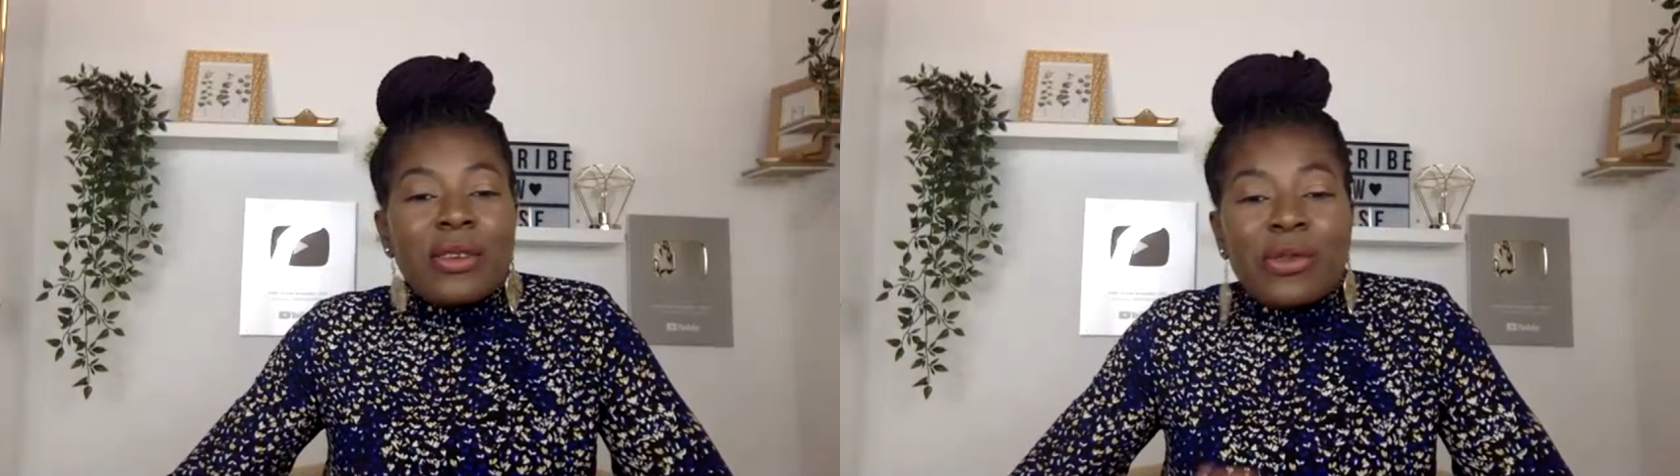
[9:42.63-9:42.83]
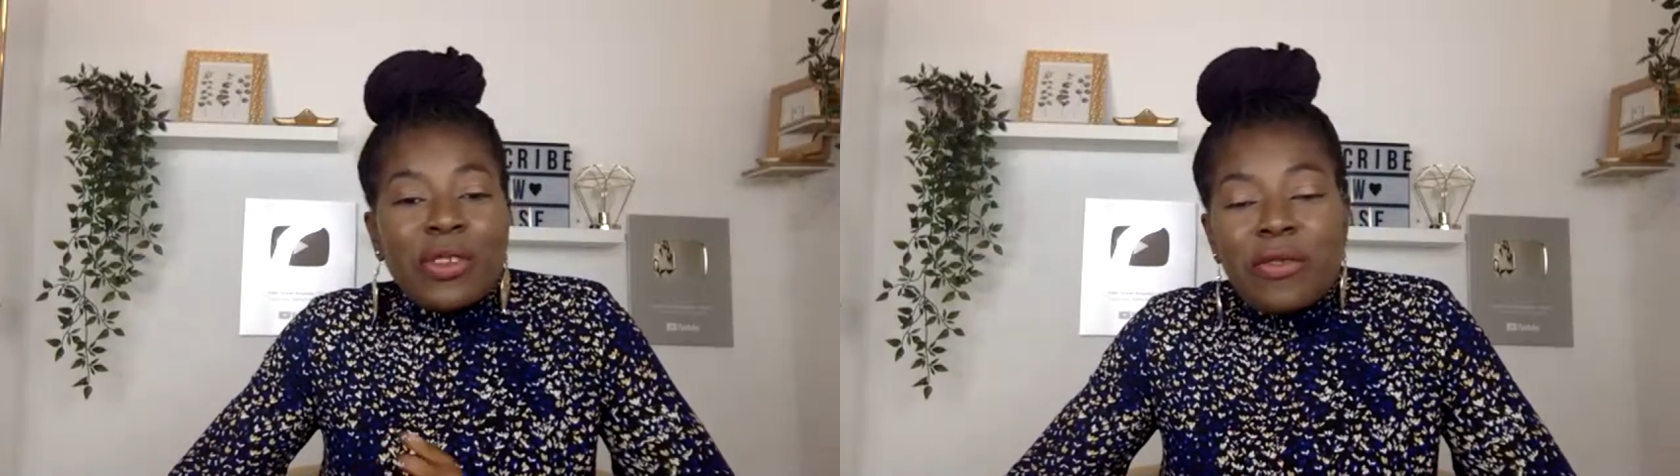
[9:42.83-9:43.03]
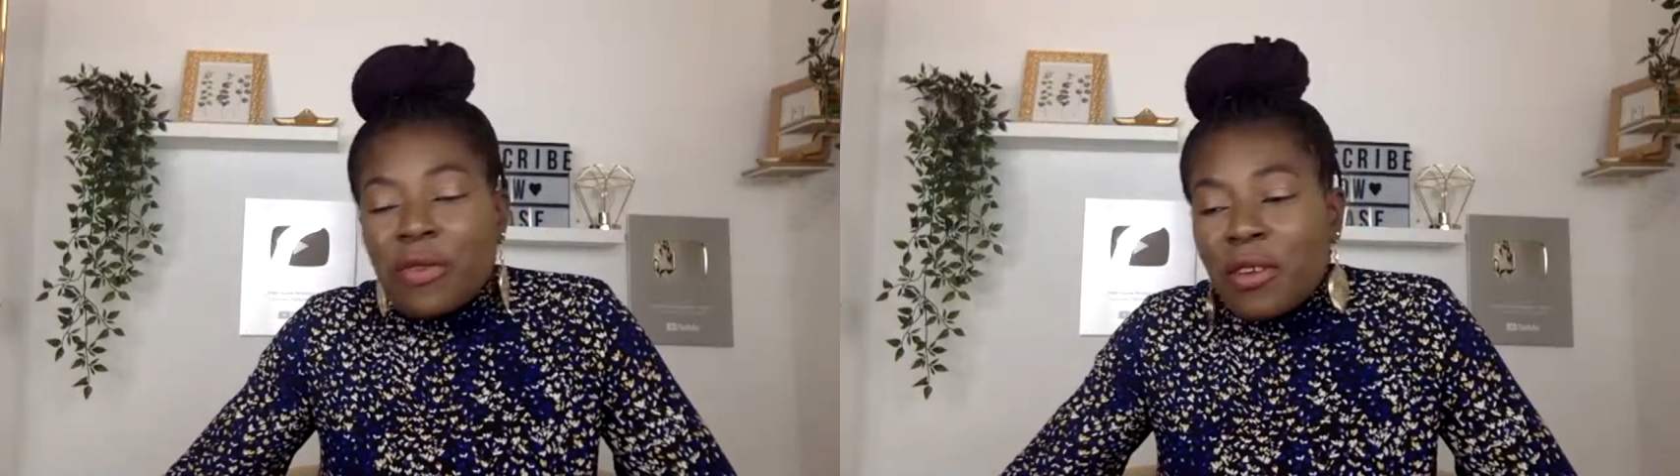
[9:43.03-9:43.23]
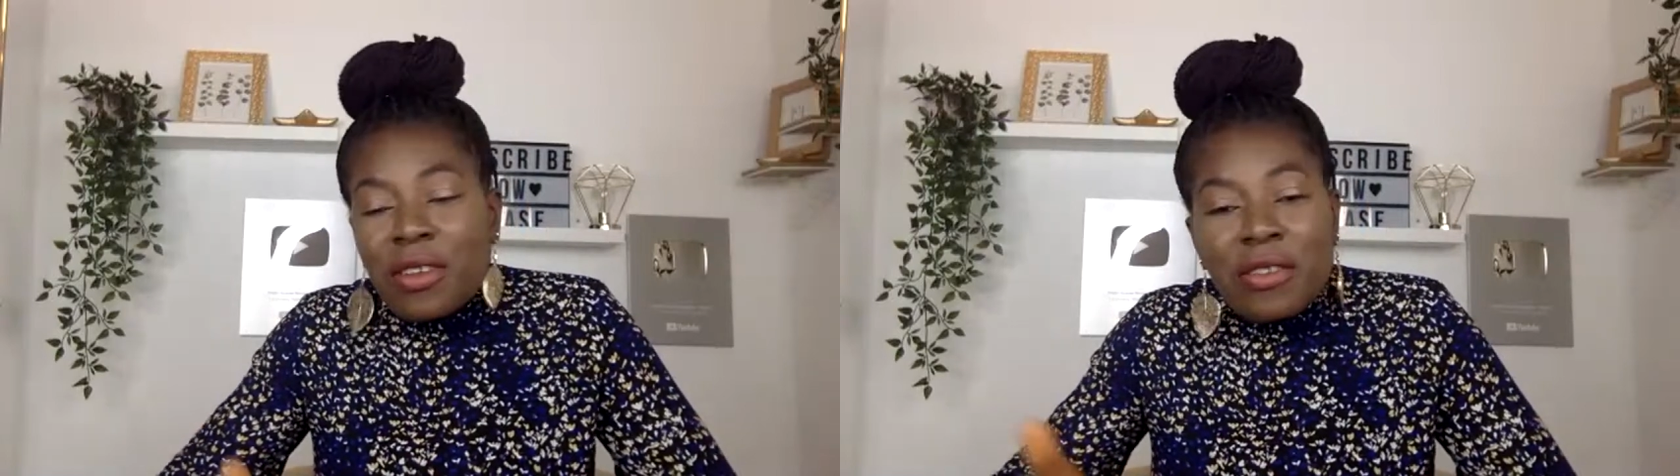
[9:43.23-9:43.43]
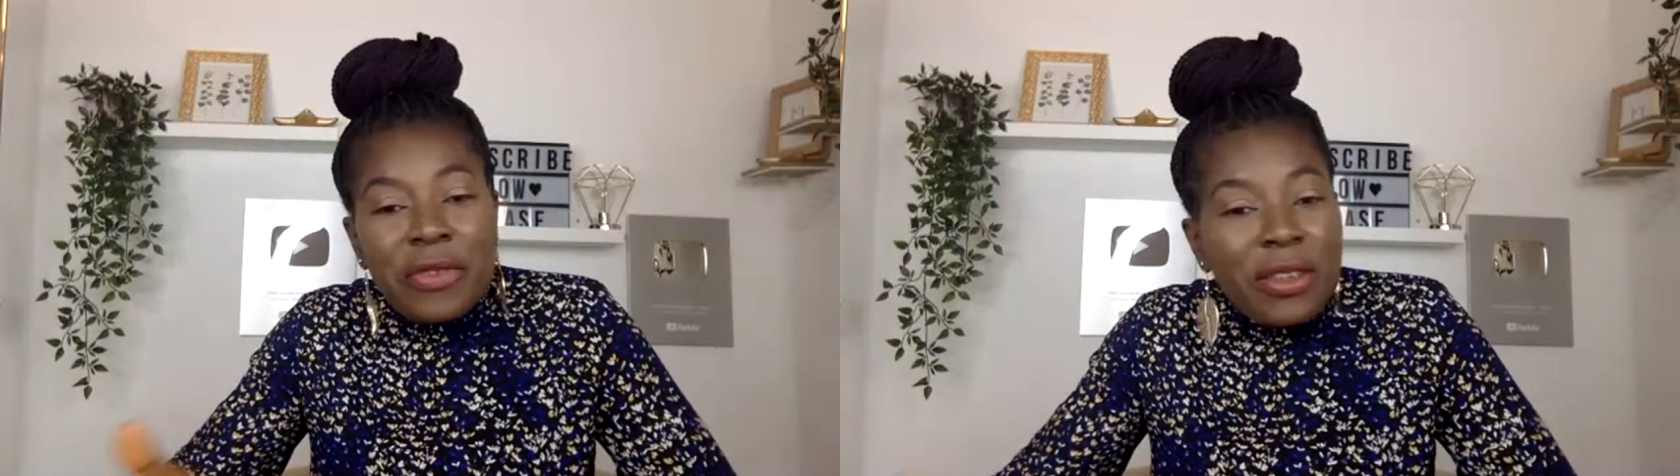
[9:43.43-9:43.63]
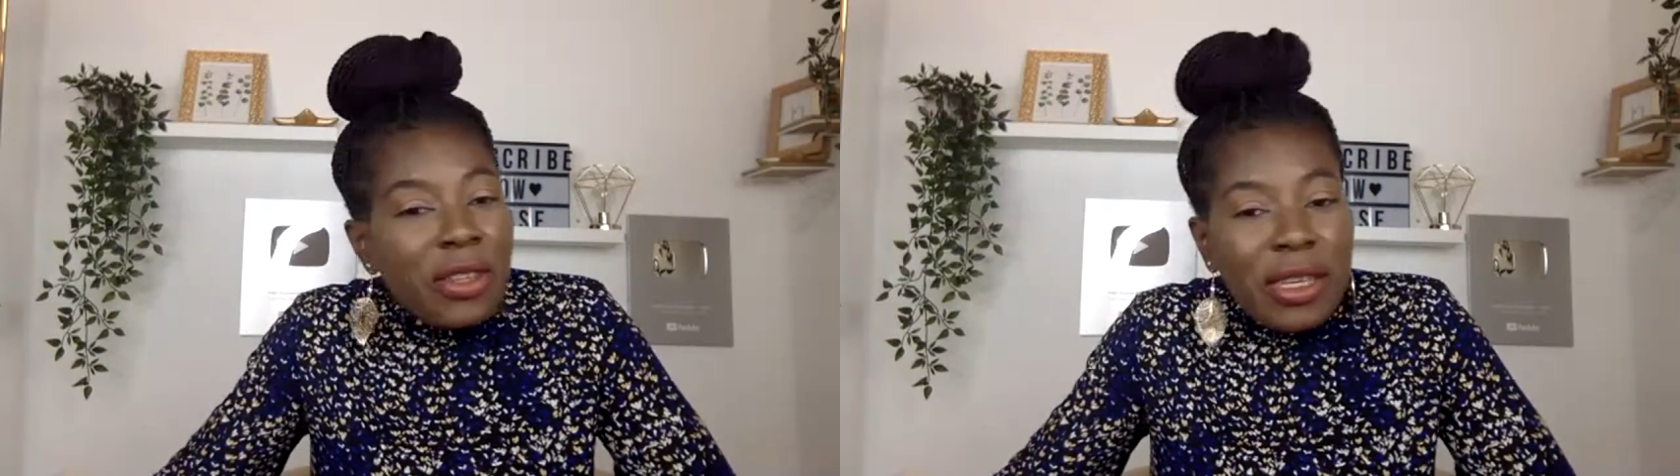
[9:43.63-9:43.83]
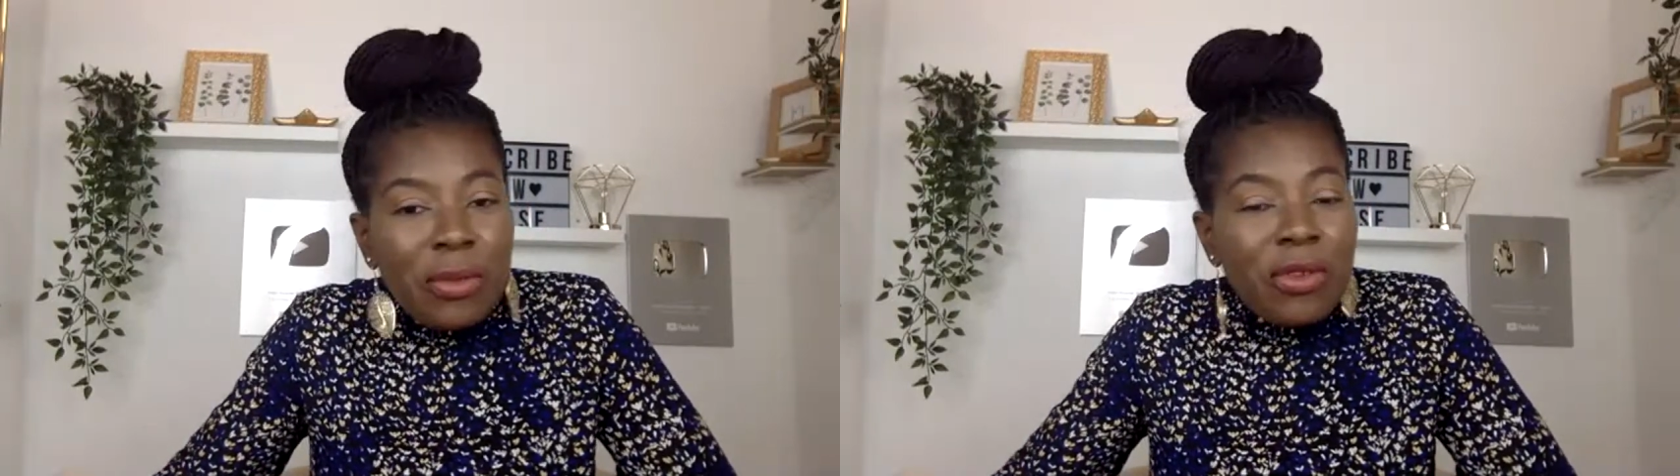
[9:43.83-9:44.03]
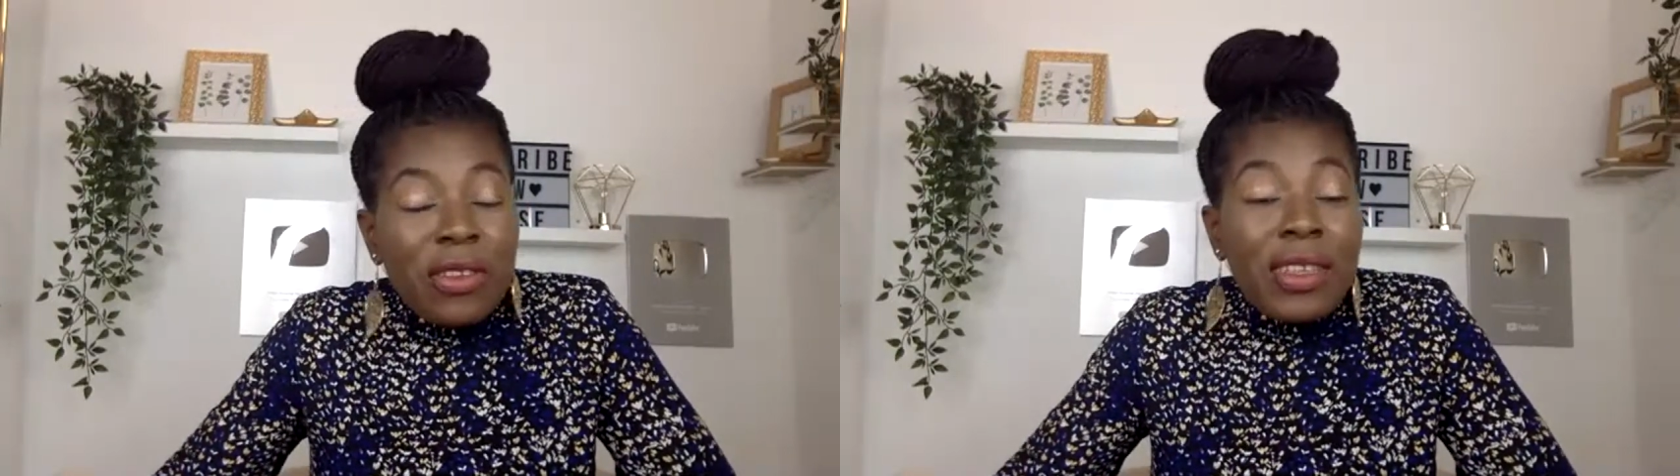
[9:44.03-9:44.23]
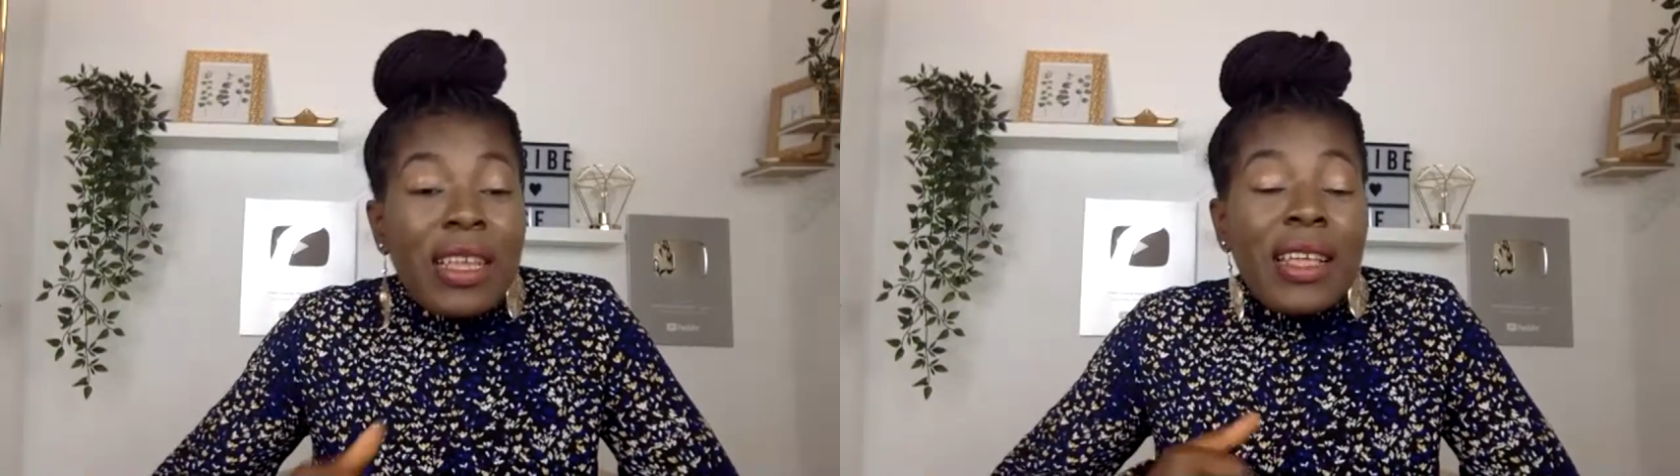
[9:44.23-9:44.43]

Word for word: cruciferous vegetables.